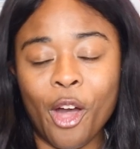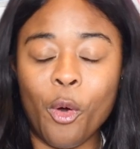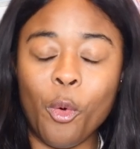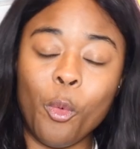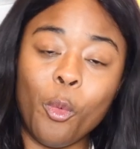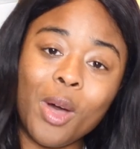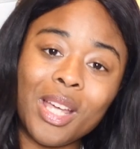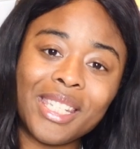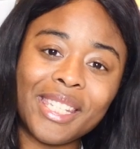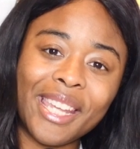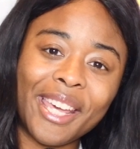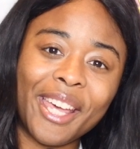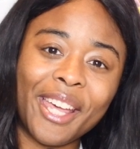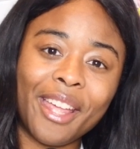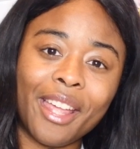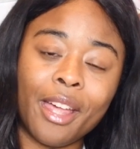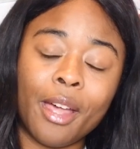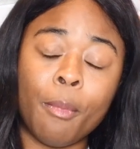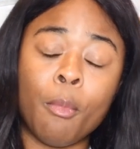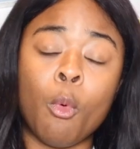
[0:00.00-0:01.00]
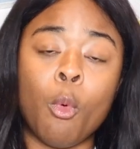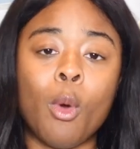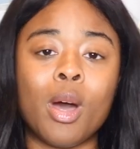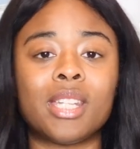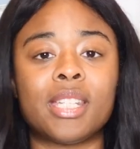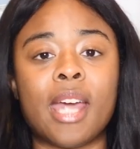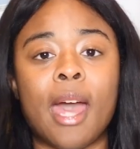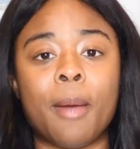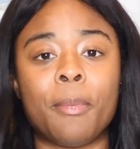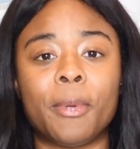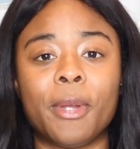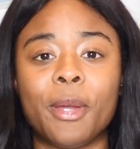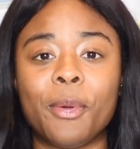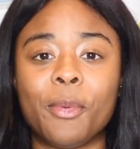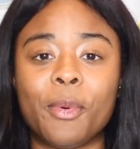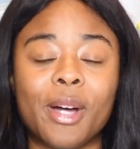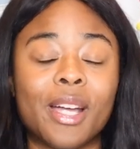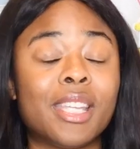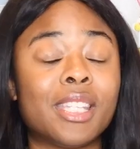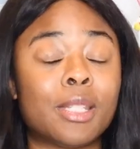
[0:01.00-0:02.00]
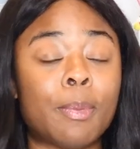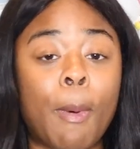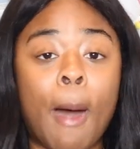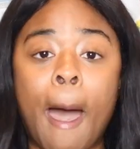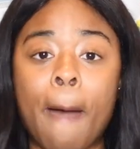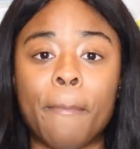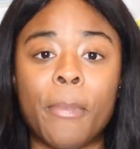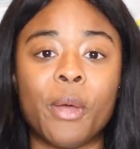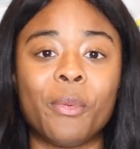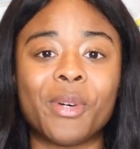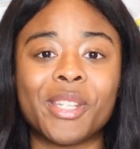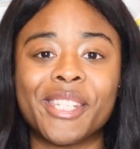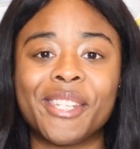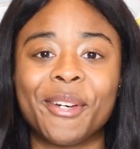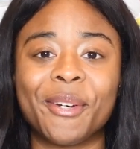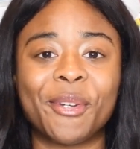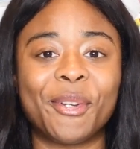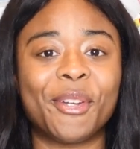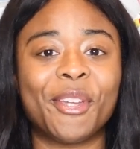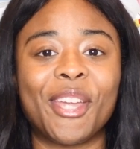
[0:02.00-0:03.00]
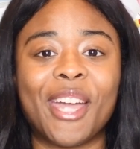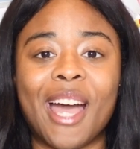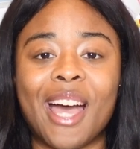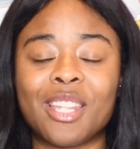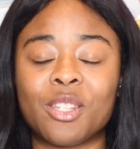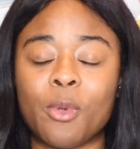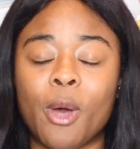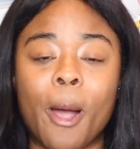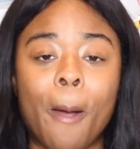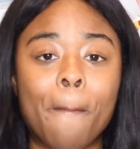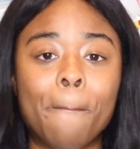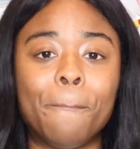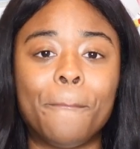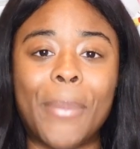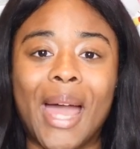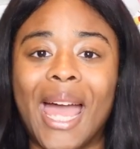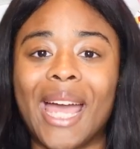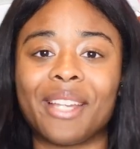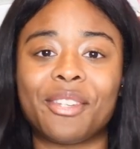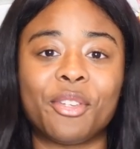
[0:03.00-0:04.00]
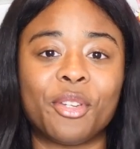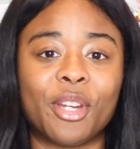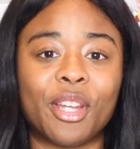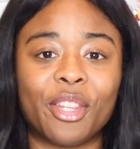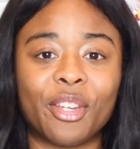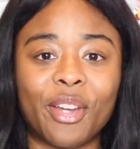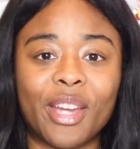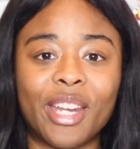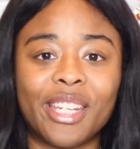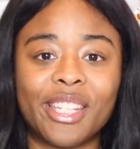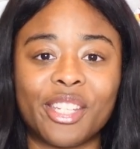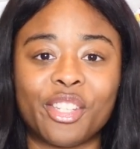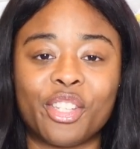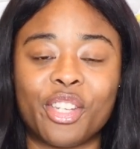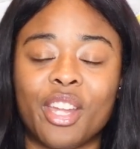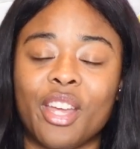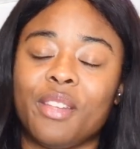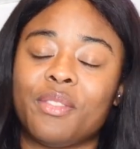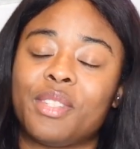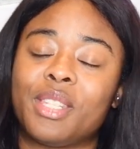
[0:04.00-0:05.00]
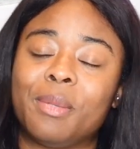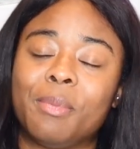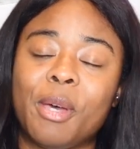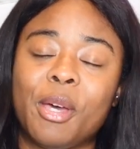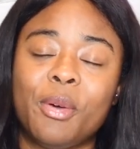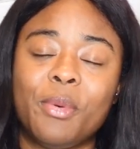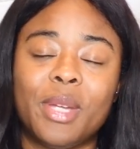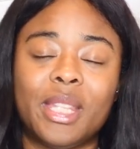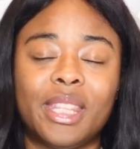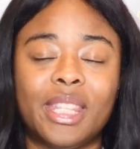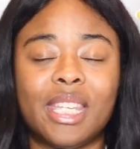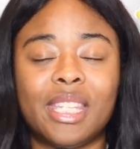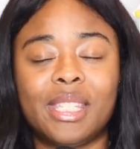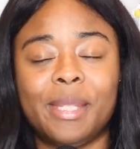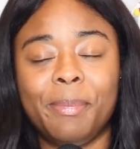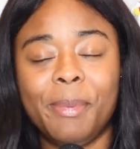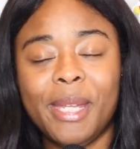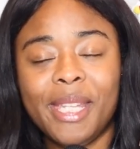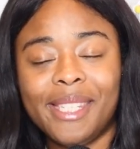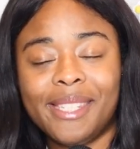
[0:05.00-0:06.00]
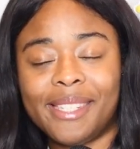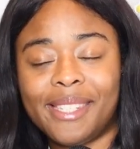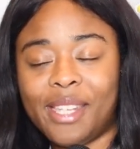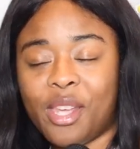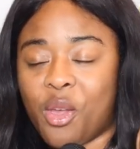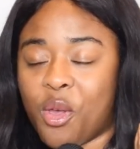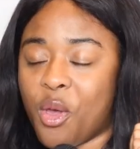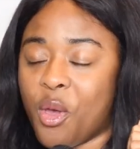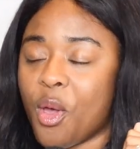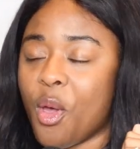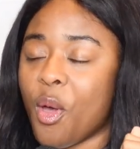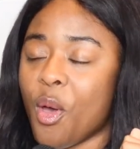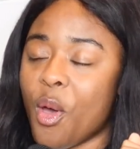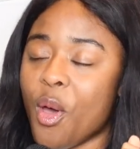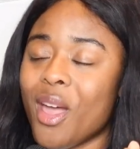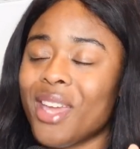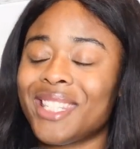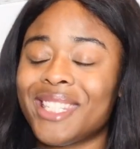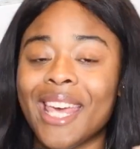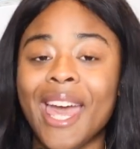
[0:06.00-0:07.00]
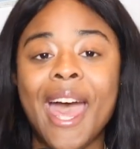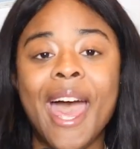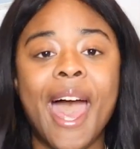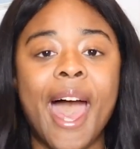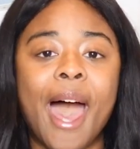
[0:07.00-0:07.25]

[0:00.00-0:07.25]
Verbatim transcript: What's up? What's happening? What is popping? What's going on, you guys? Welcome back to another great edition of Symone with the Spizzles.